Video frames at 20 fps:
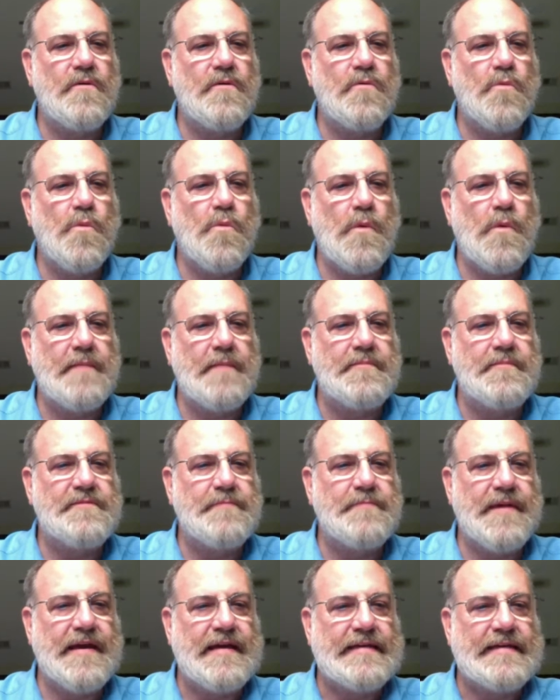web
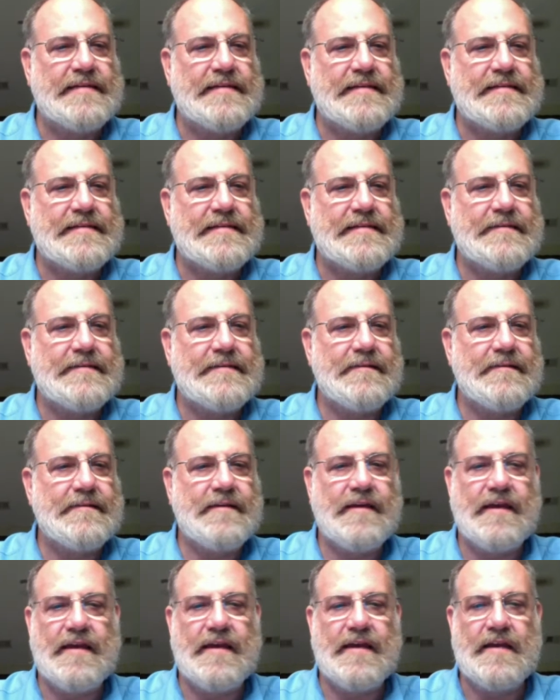space.
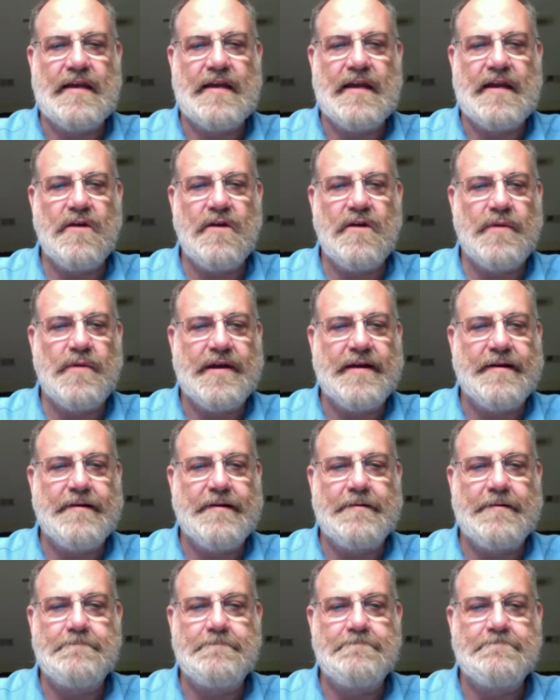And here we go.